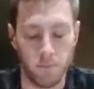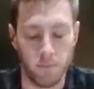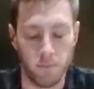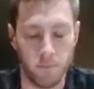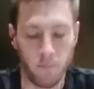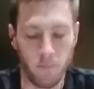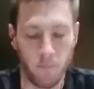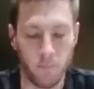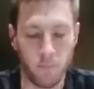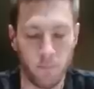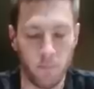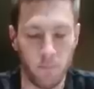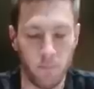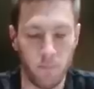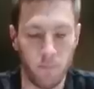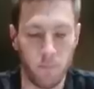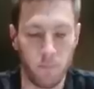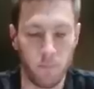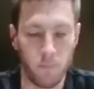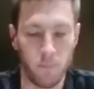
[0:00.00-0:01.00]

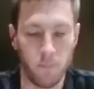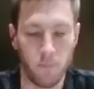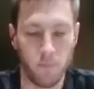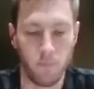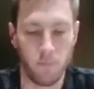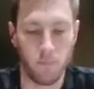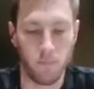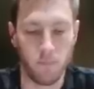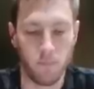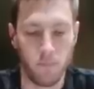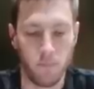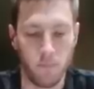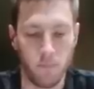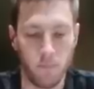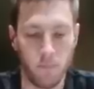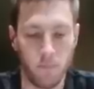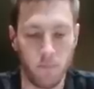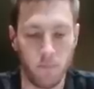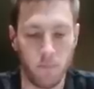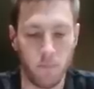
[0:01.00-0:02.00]

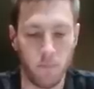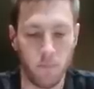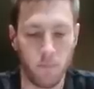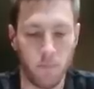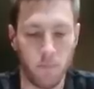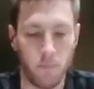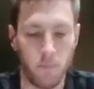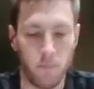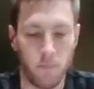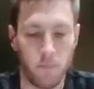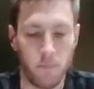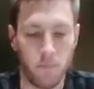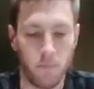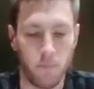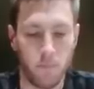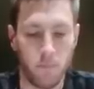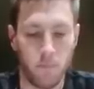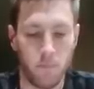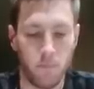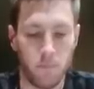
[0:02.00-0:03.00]

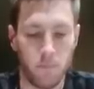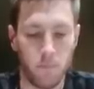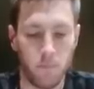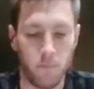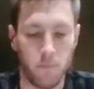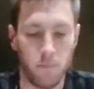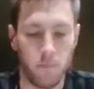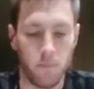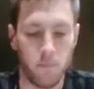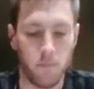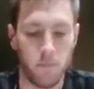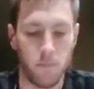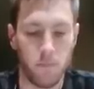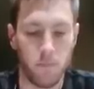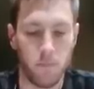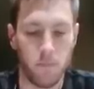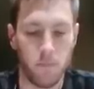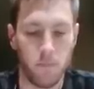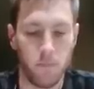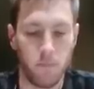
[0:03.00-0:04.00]

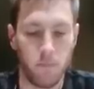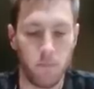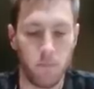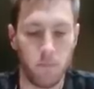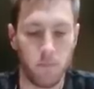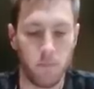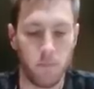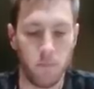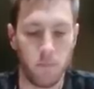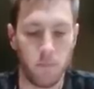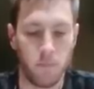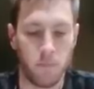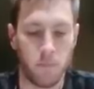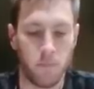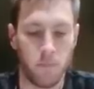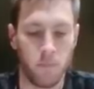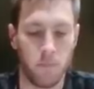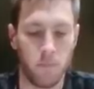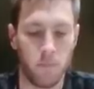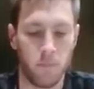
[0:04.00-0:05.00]

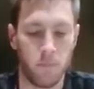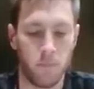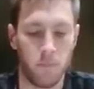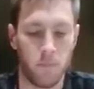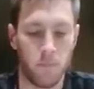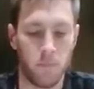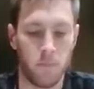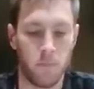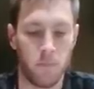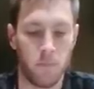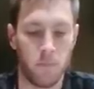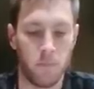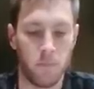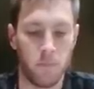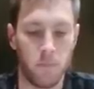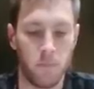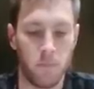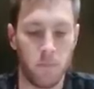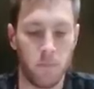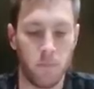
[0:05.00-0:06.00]

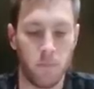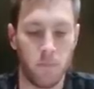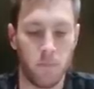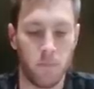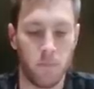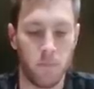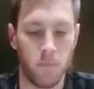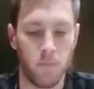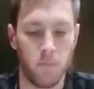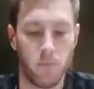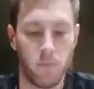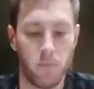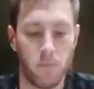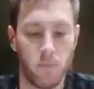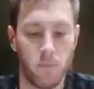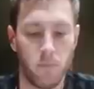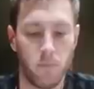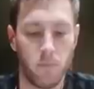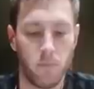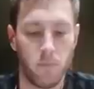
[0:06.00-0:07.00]

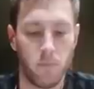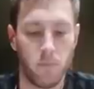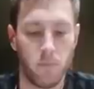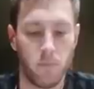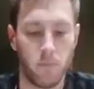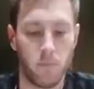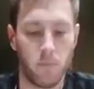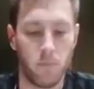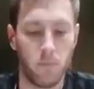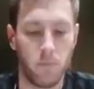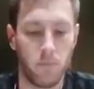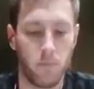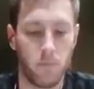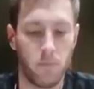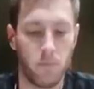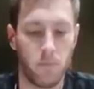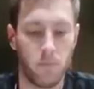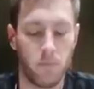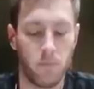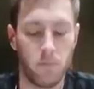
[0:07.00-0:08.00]
No words are spoken by the person on screen.